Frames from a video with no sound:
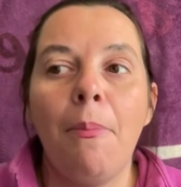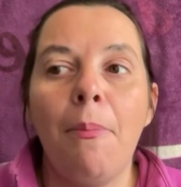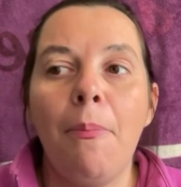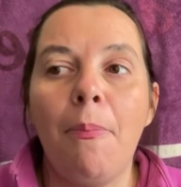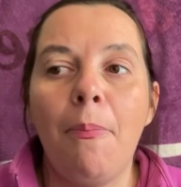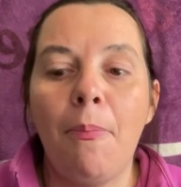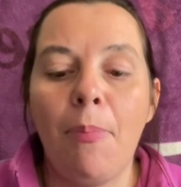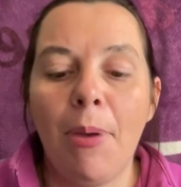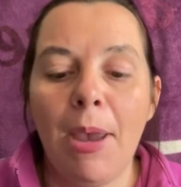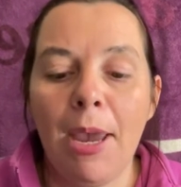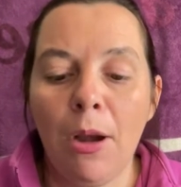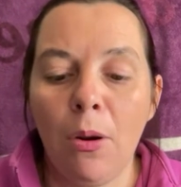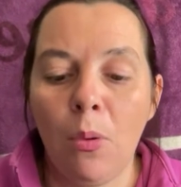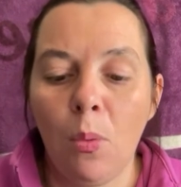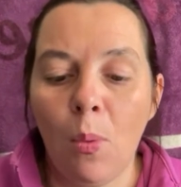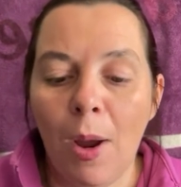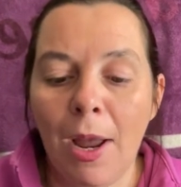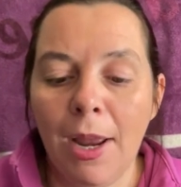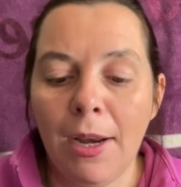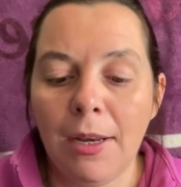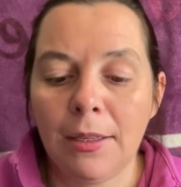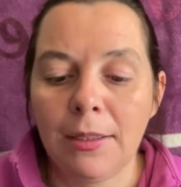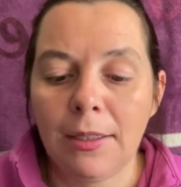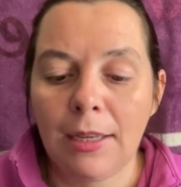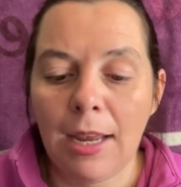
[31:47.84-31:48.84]
better
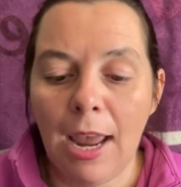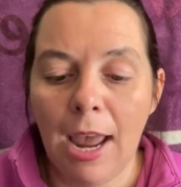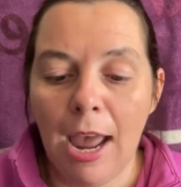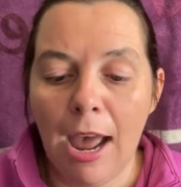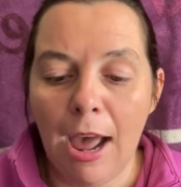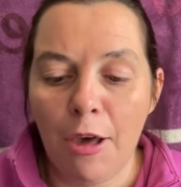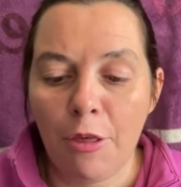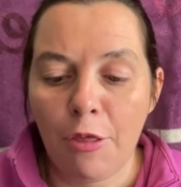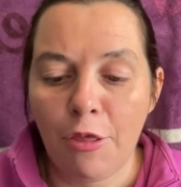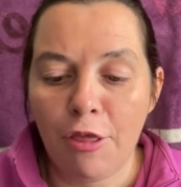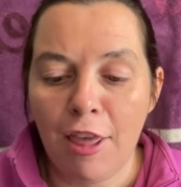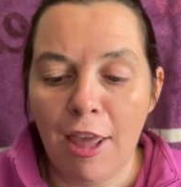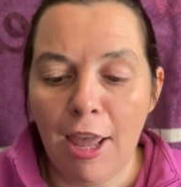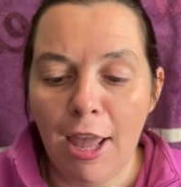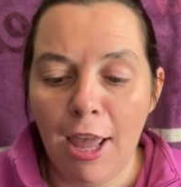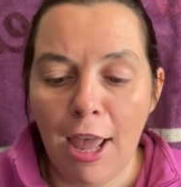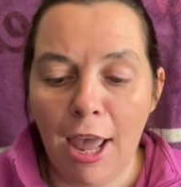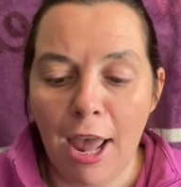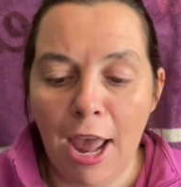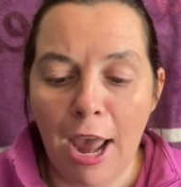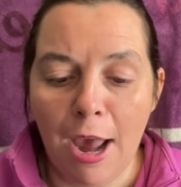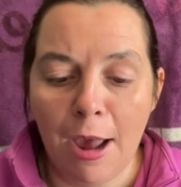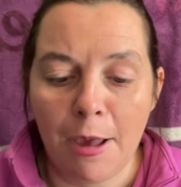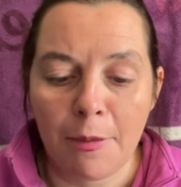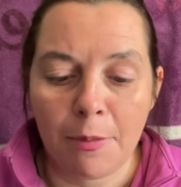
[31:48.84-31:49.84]
ones out
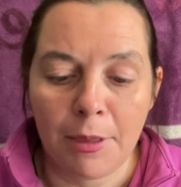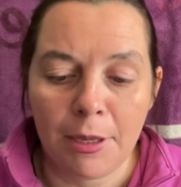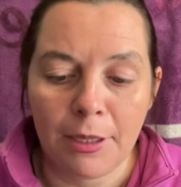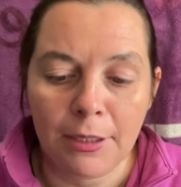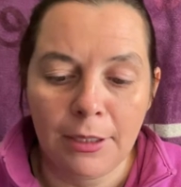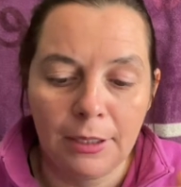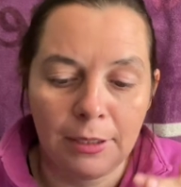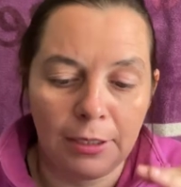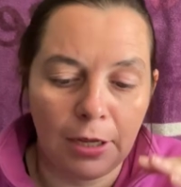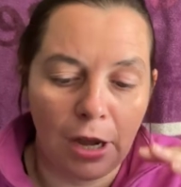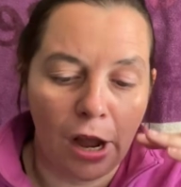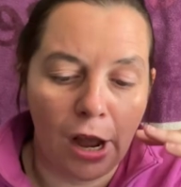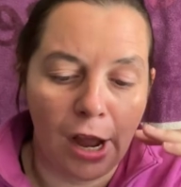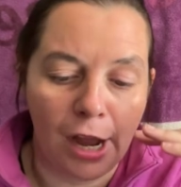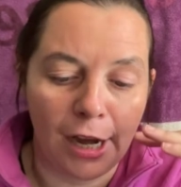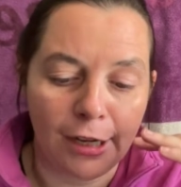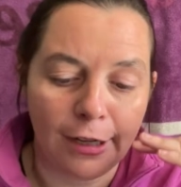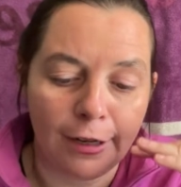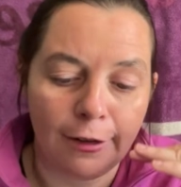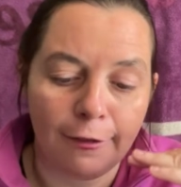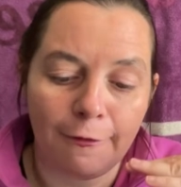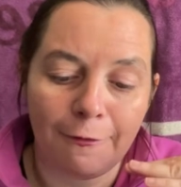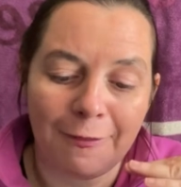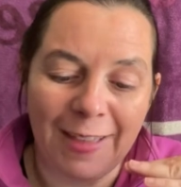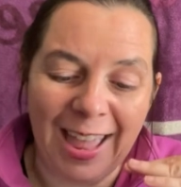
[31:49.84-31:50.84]
there, and this is kind
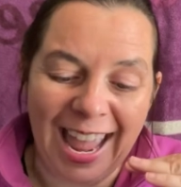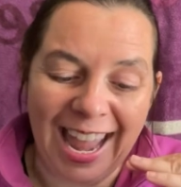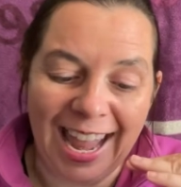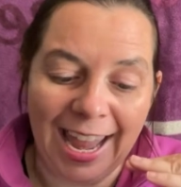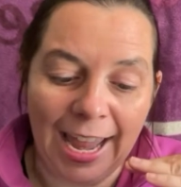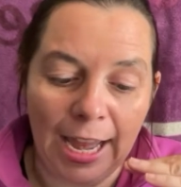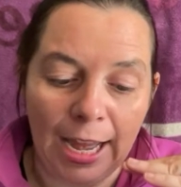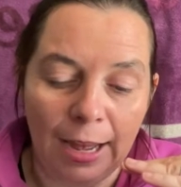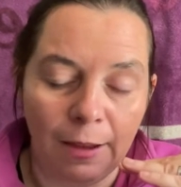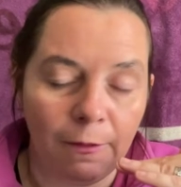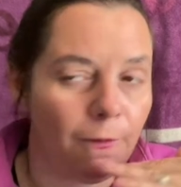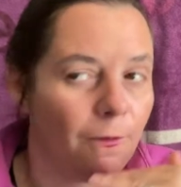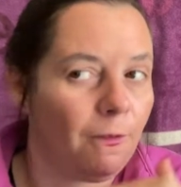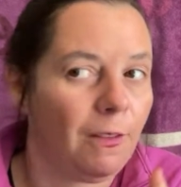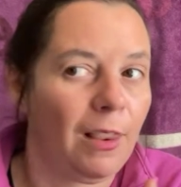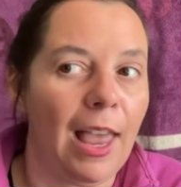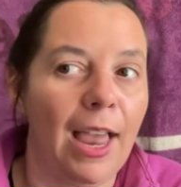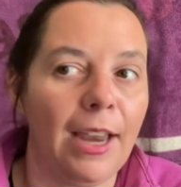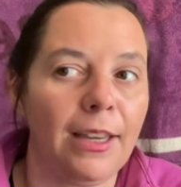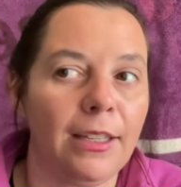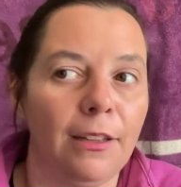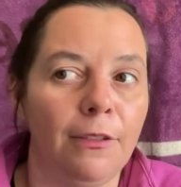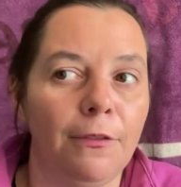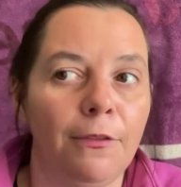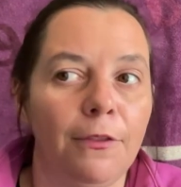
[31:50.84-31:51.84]
of a
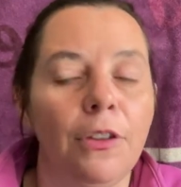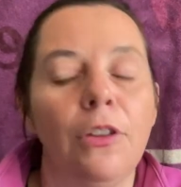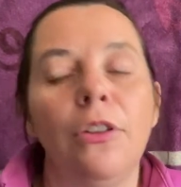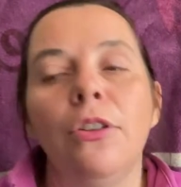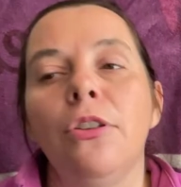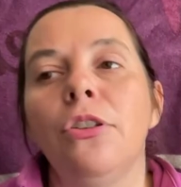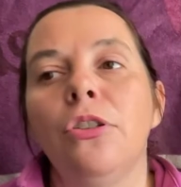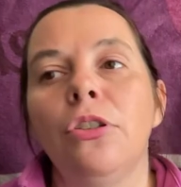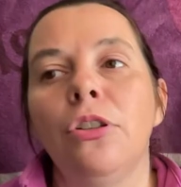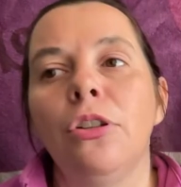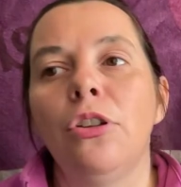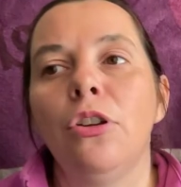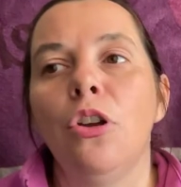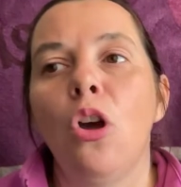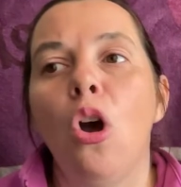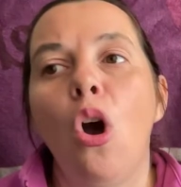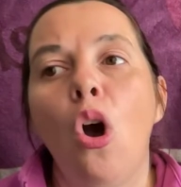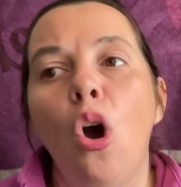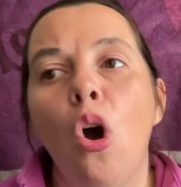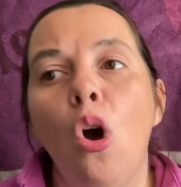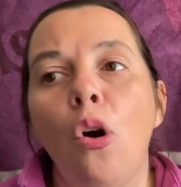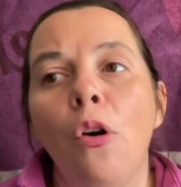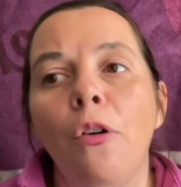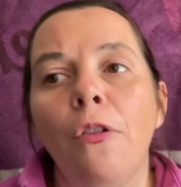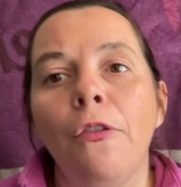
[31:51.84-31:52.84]
flatter version
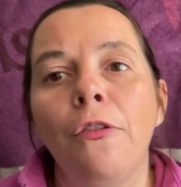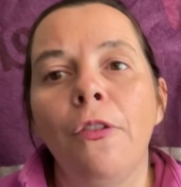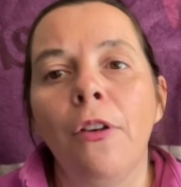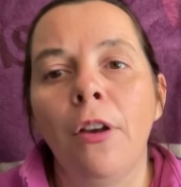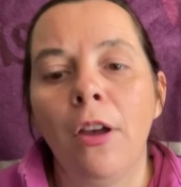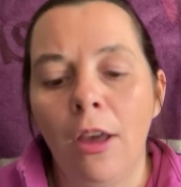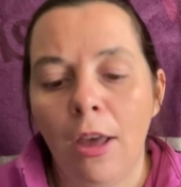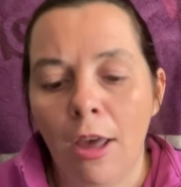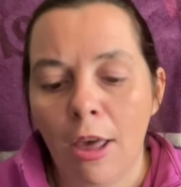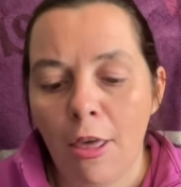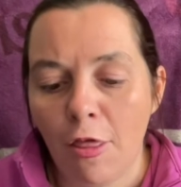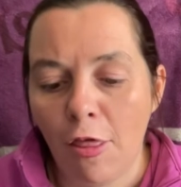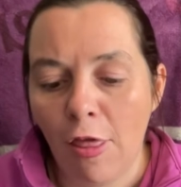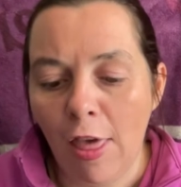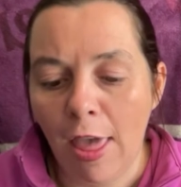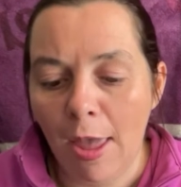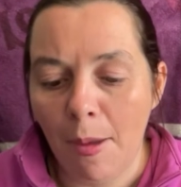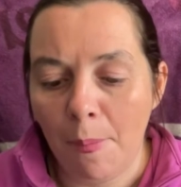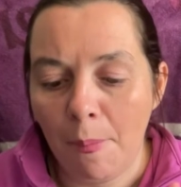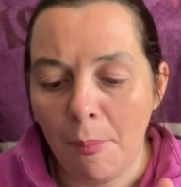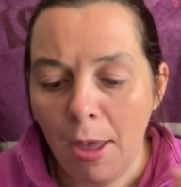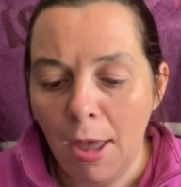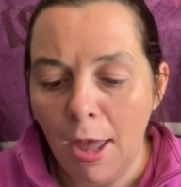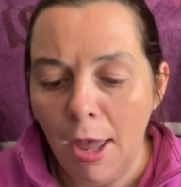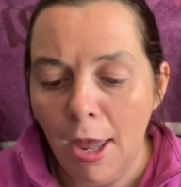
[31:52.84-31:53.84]
of
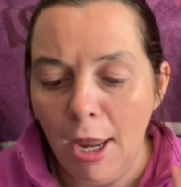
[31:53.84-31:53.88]
them.